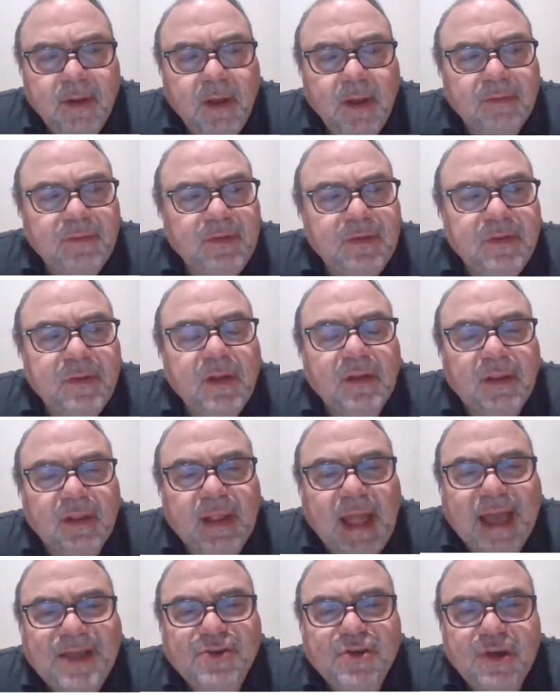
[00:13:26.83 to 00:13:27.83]

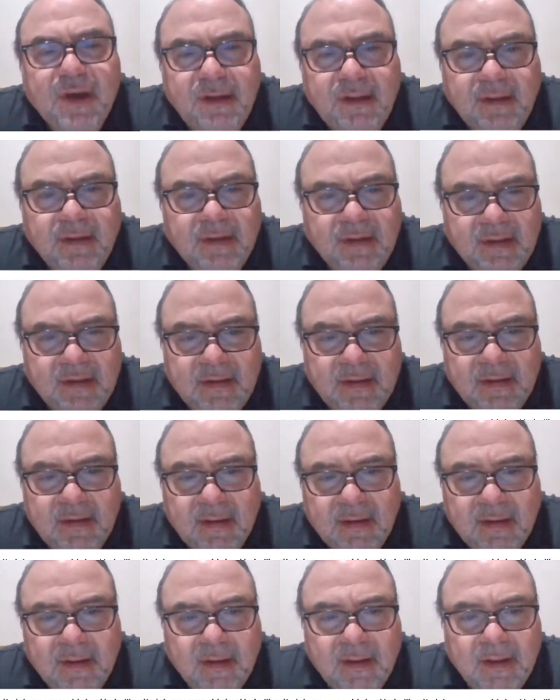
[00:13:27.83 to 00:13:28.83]
Legends.
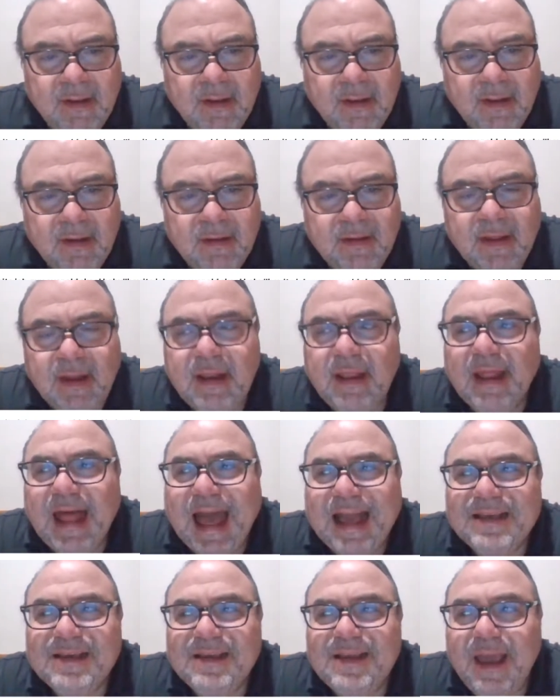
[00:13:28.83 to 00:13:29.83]
The
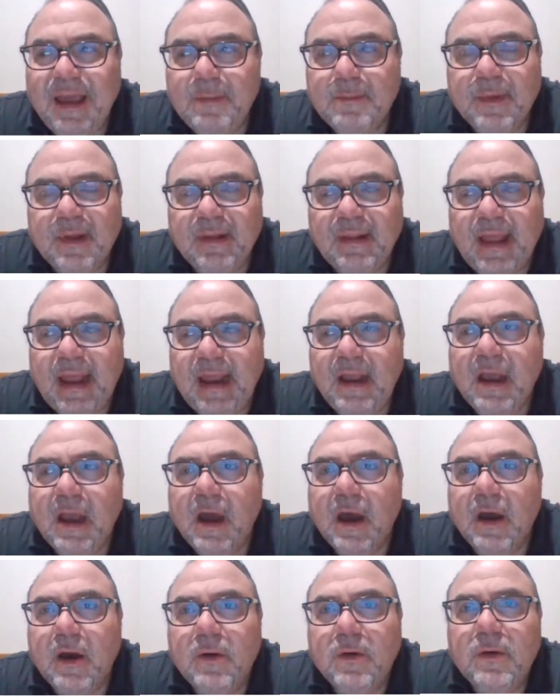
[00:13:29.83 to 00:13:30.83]
last name
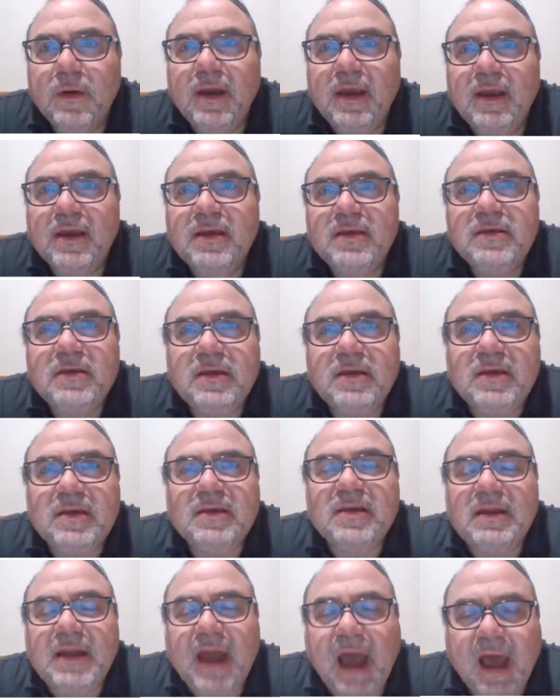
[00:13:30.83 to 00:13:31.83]
Malenko is
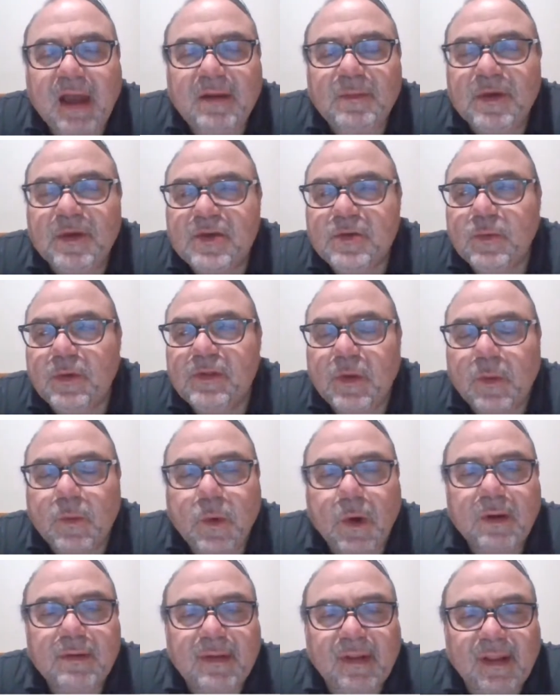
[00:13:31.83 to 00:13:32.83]
synonymous with the
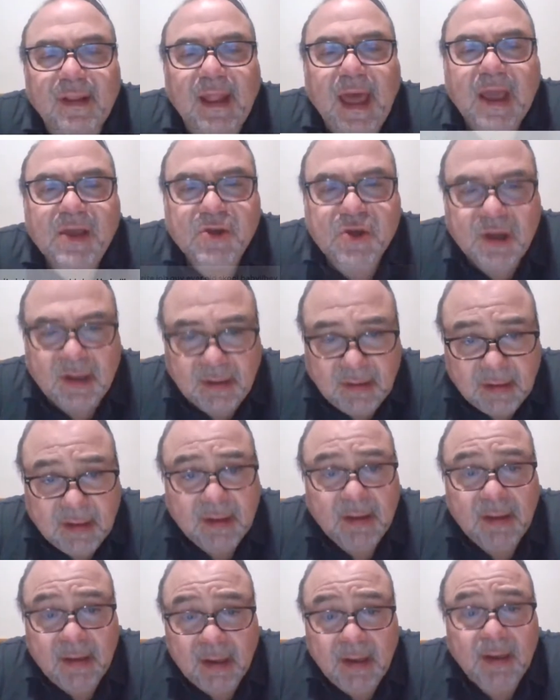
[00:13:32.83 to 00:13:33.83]
word legend
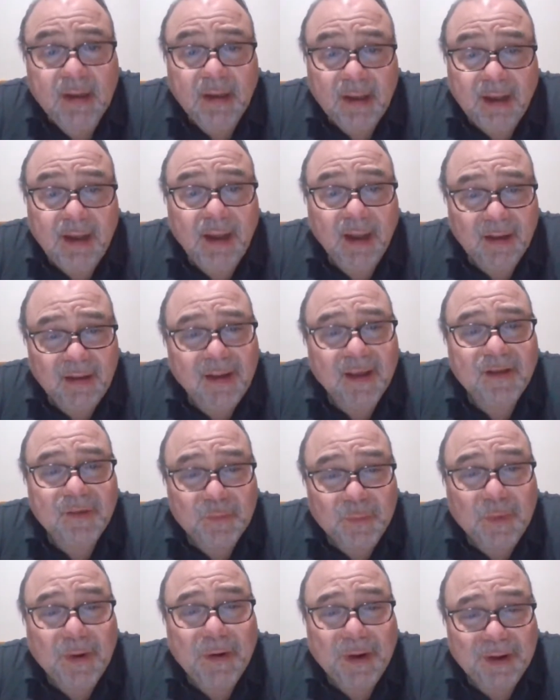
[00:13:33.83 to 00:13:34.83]
in the
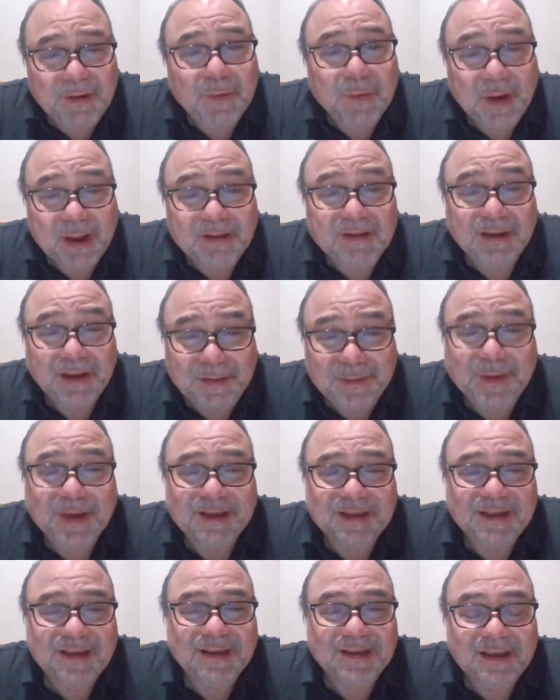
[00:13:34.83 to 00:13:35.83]
wrestling
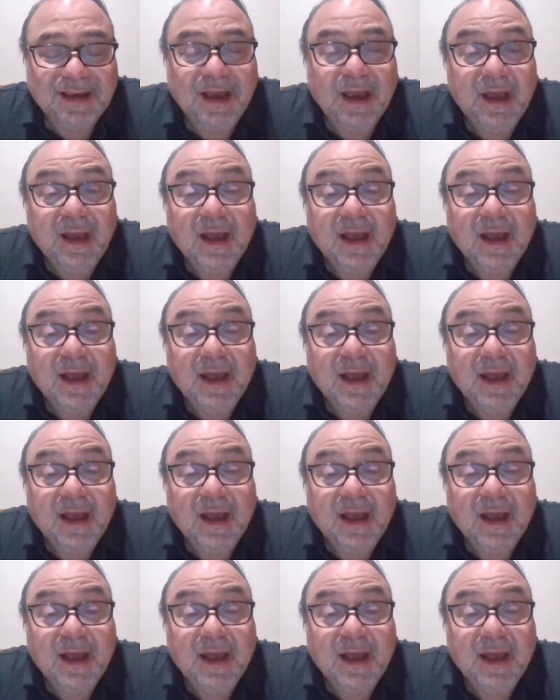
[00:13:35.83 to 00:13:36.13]
business.